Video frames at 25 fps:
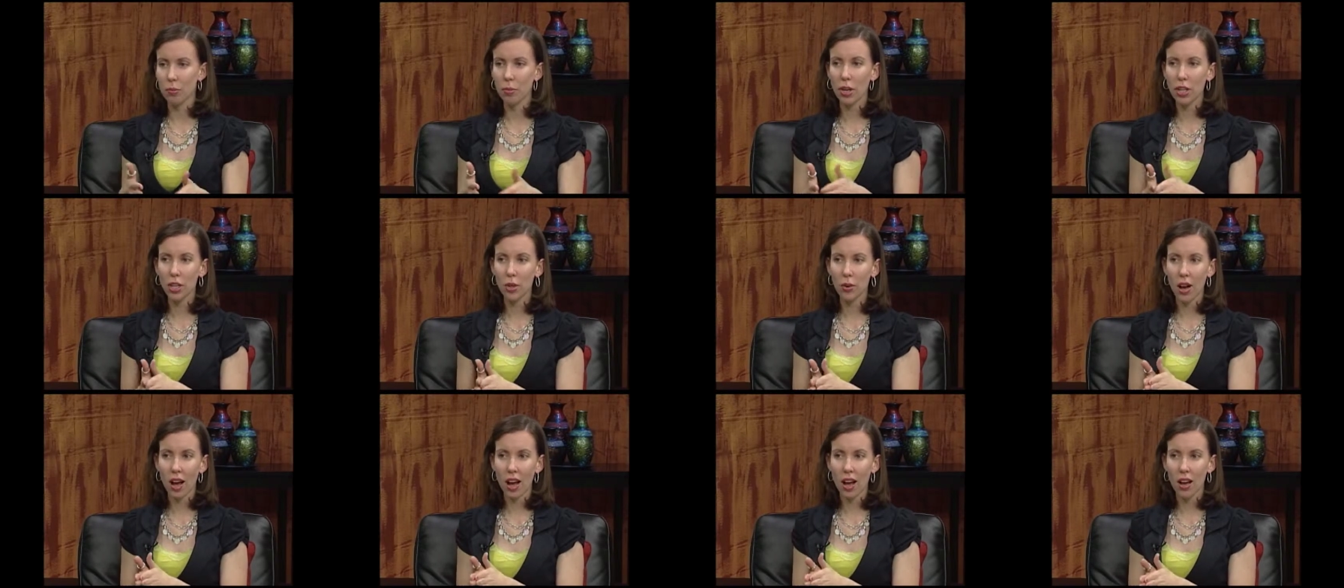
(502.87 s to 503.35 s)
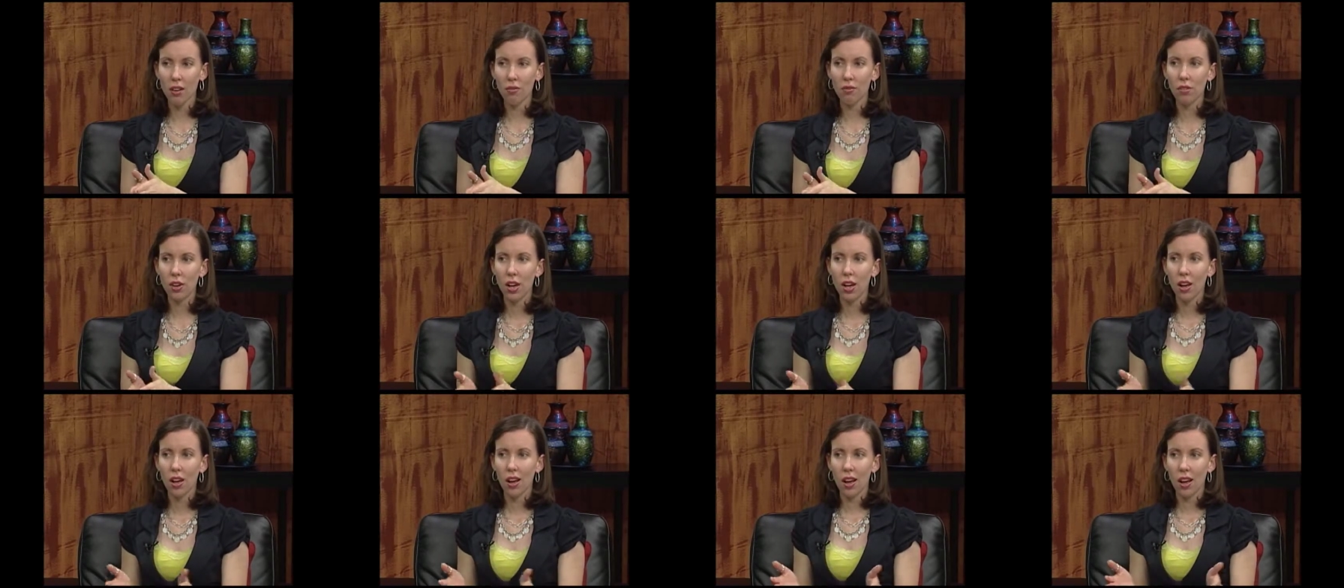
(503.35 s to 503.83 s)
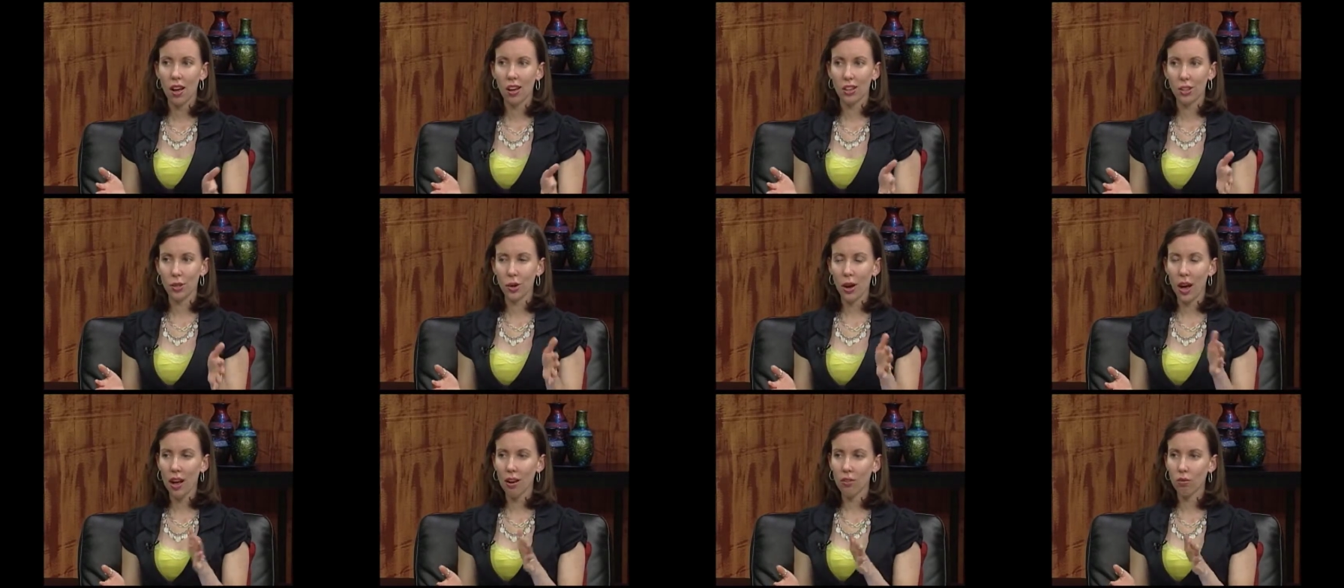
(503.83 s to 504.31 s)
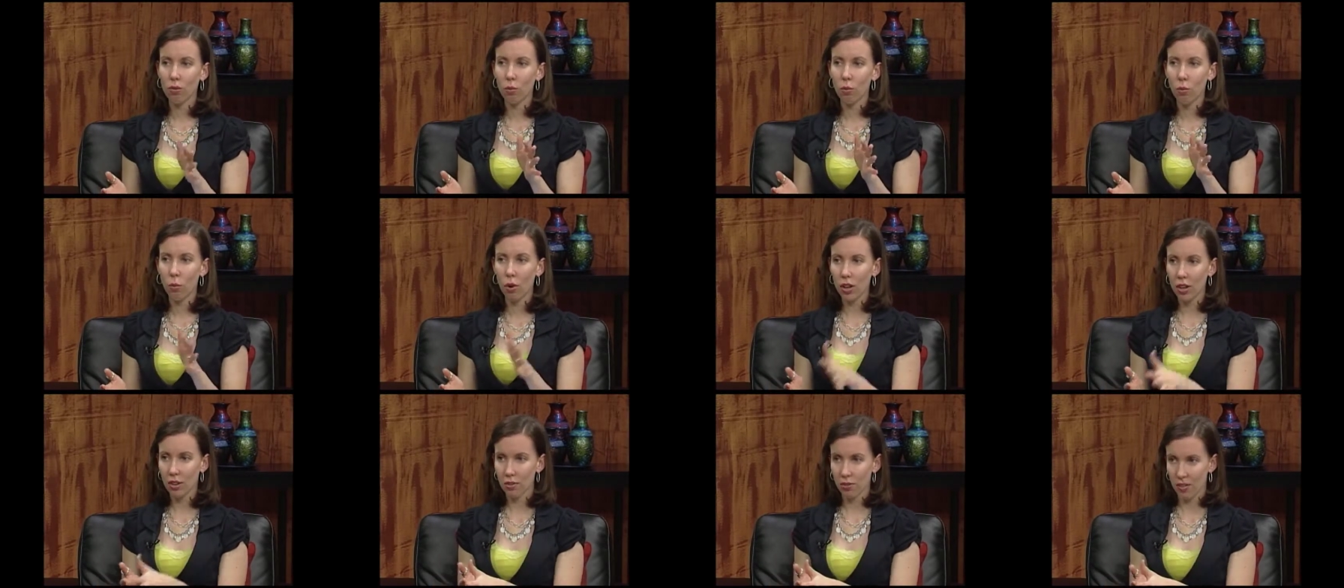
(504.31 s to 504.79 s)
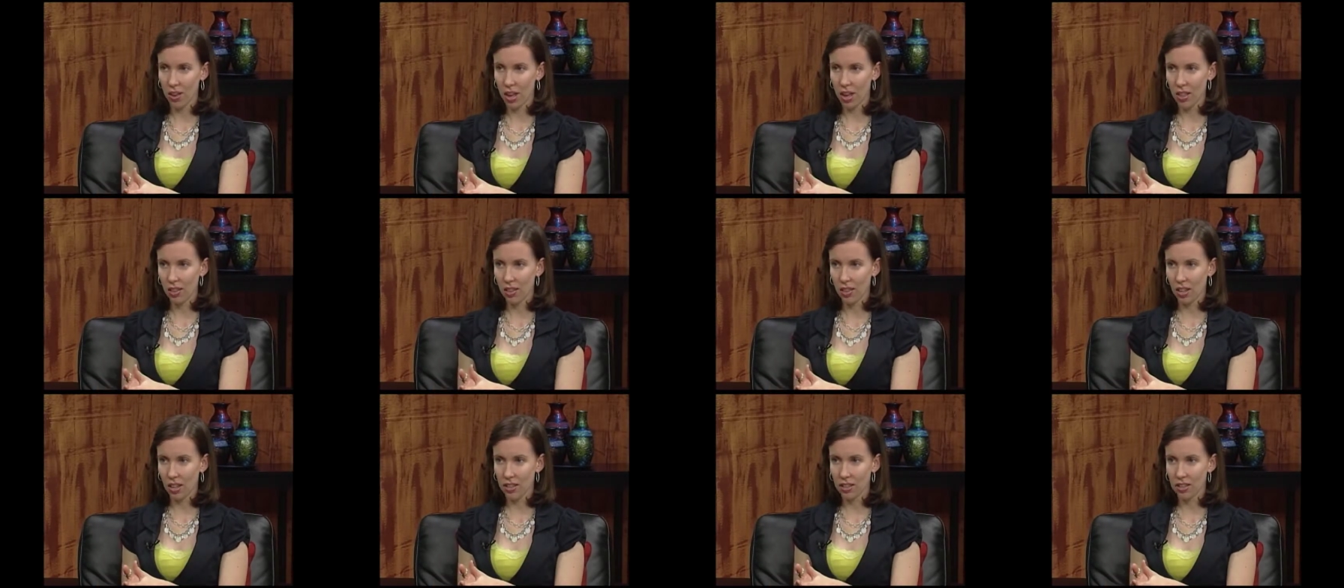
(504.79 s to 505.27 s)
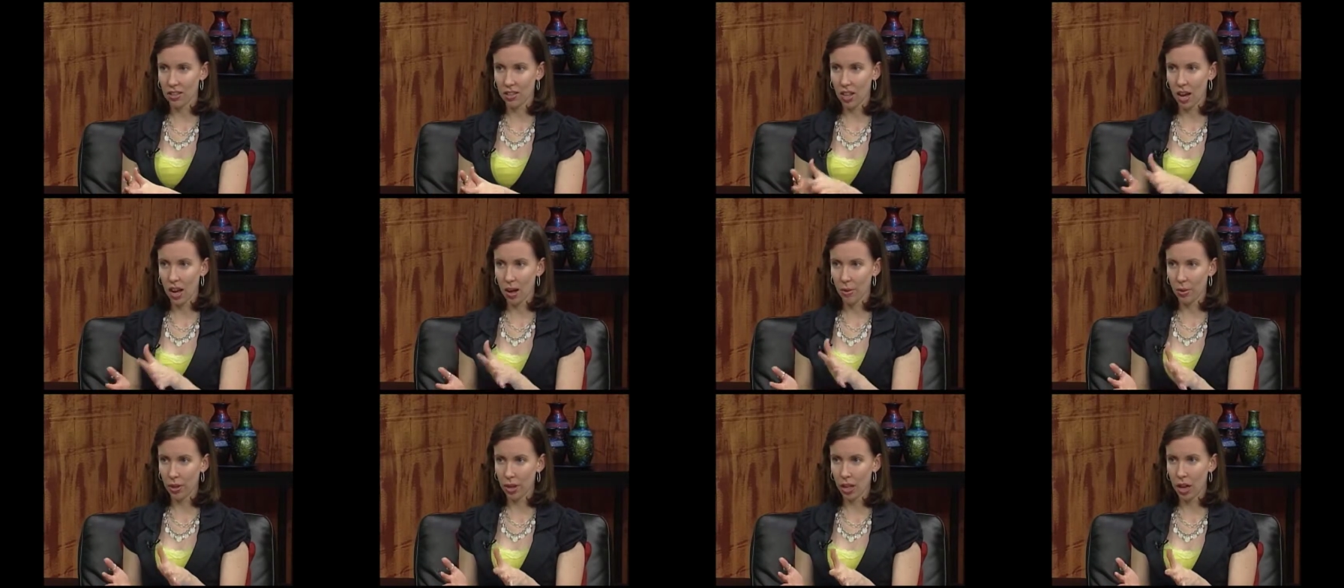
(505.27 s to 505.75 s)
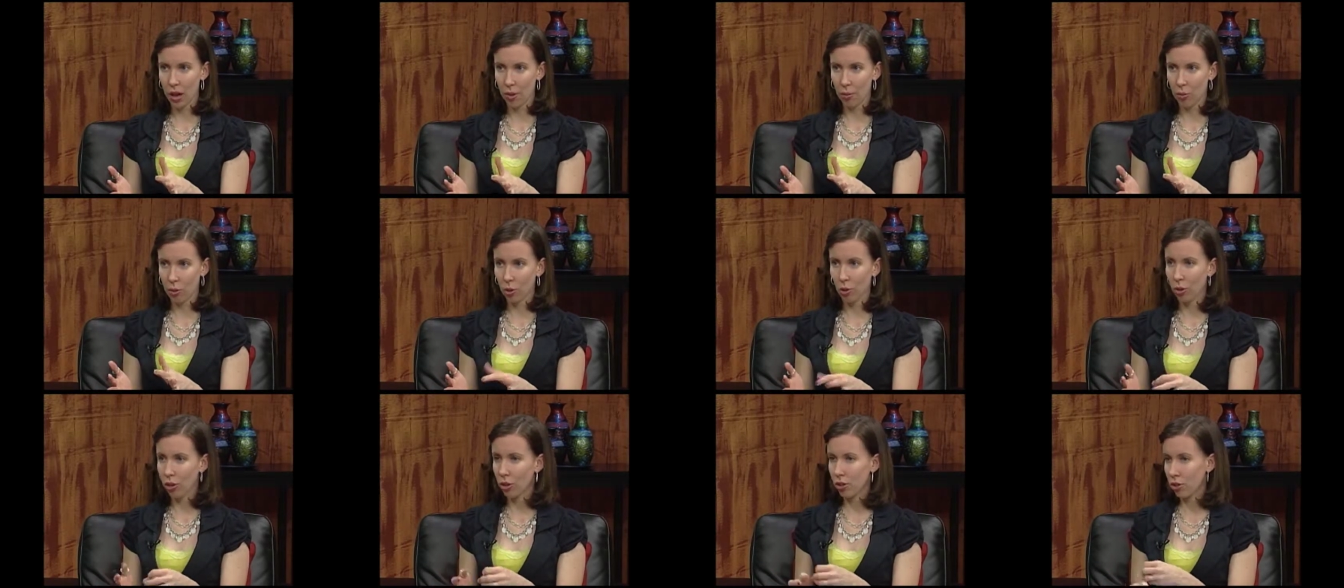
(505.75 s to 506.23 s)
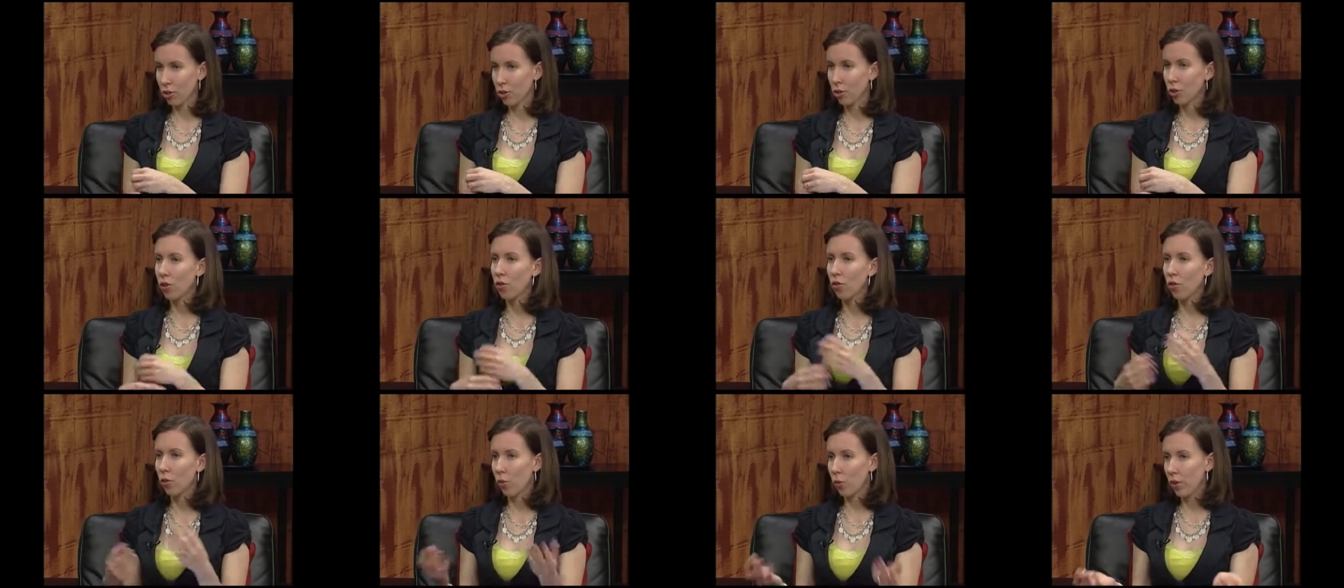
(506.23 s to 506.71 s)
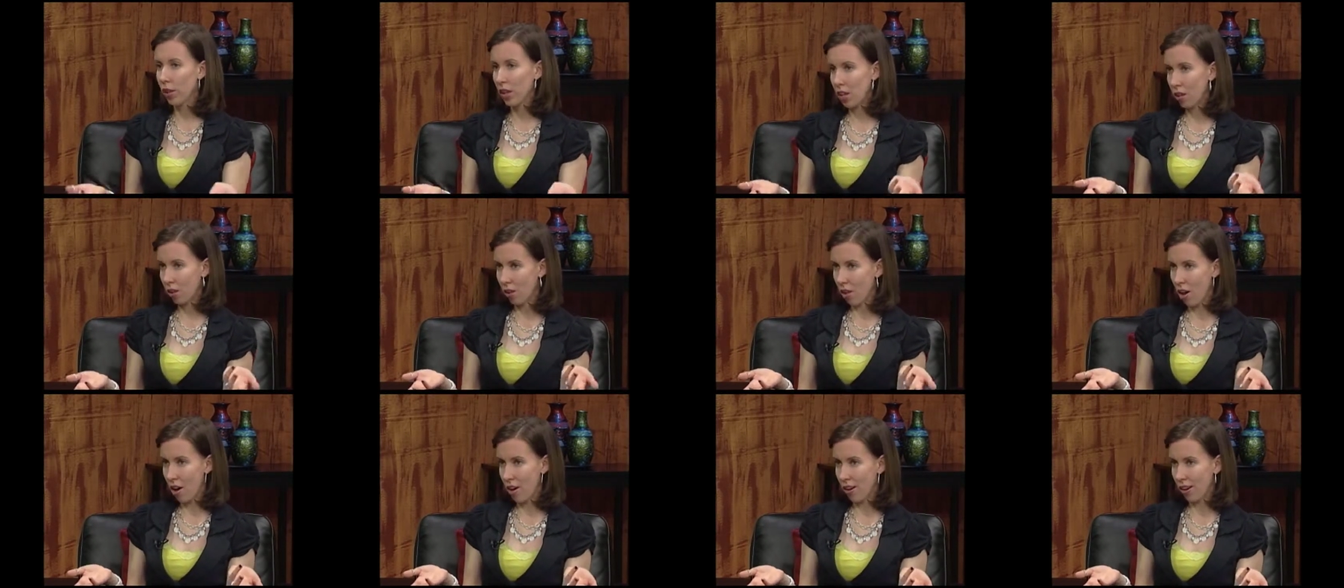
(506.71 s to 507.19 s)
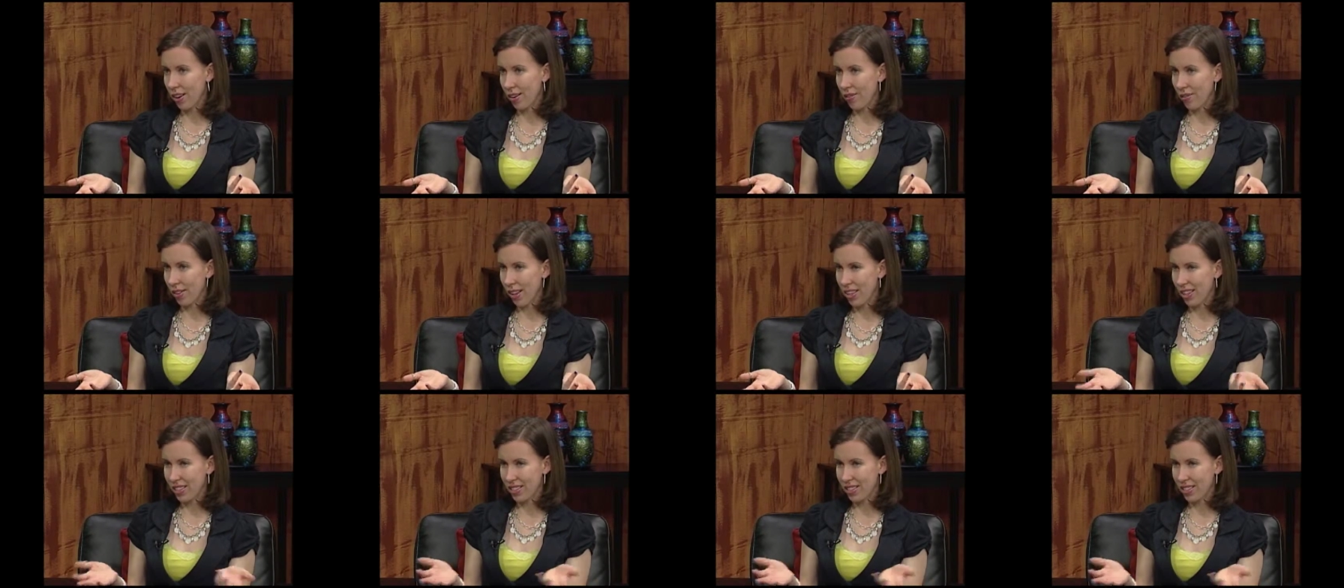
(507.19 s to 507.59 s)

But you have you have one event that's coming up, or sort of a week-long event.